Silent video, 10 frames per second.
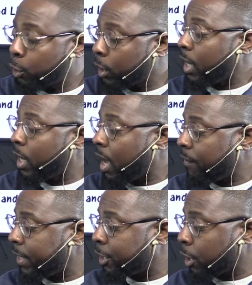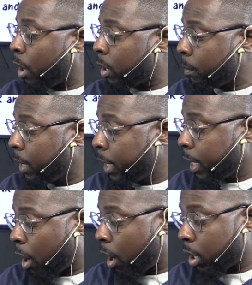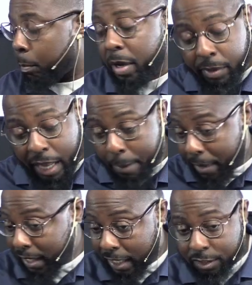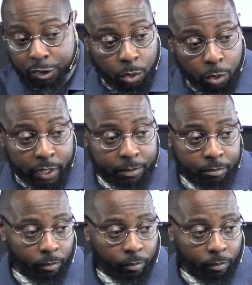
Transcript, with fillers: Sure enough, he showed them and all the people like, man, let's do it.